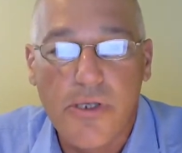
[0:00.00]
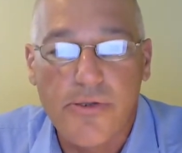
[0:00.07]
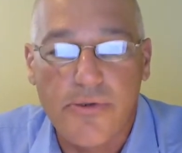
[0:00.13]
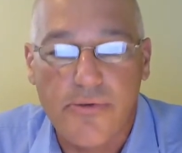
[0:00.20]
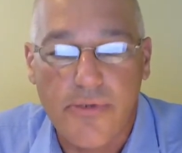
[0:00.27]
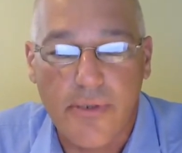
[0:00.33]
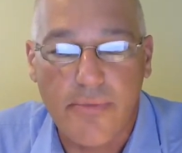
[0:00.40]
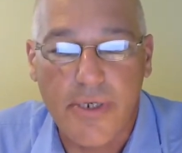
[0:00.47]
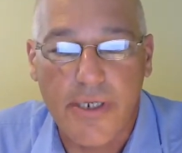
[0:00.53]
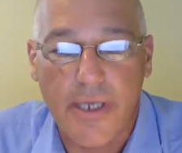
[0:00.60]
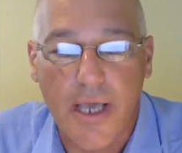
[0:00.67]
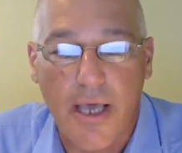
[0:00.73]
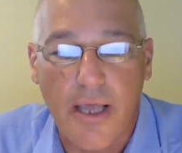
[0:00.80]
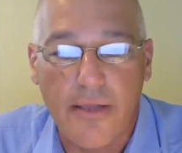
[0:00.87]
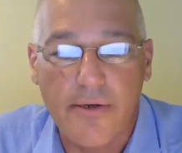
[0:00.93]
So some of the
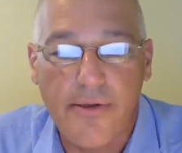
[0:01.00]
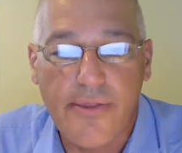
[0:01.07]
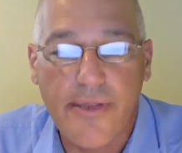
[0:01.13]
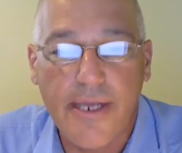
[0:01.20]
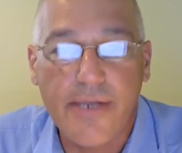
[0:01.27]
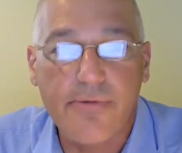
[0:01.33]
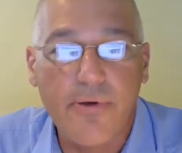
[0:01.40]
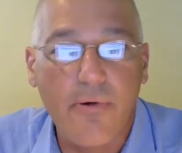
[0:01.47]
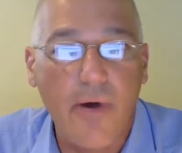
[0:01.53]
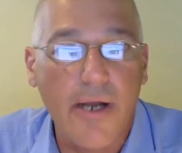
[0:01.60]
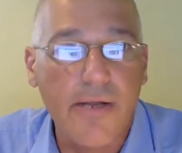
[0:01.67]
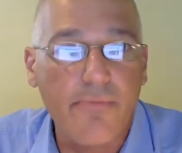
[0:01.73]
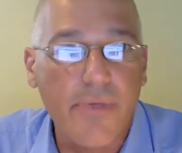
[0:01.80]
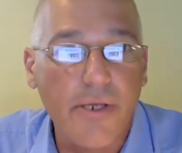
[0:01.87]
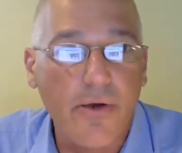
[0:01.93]
other things we want
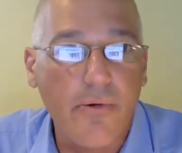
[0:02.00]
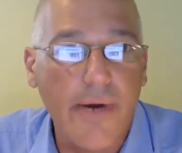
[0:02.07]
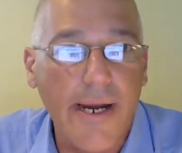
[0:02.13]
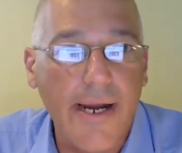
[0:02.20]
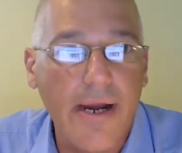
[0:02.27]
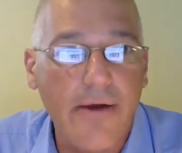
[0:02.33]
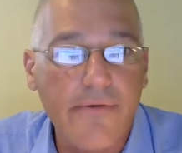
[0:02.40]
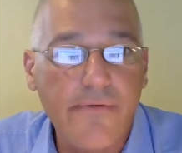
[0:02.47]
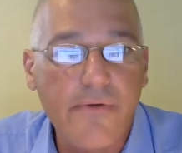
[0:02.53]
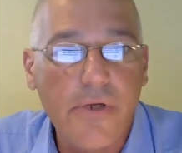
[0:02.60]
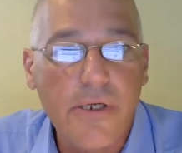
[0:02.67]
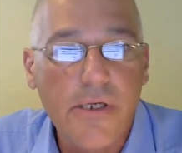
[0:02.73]
to be aware of.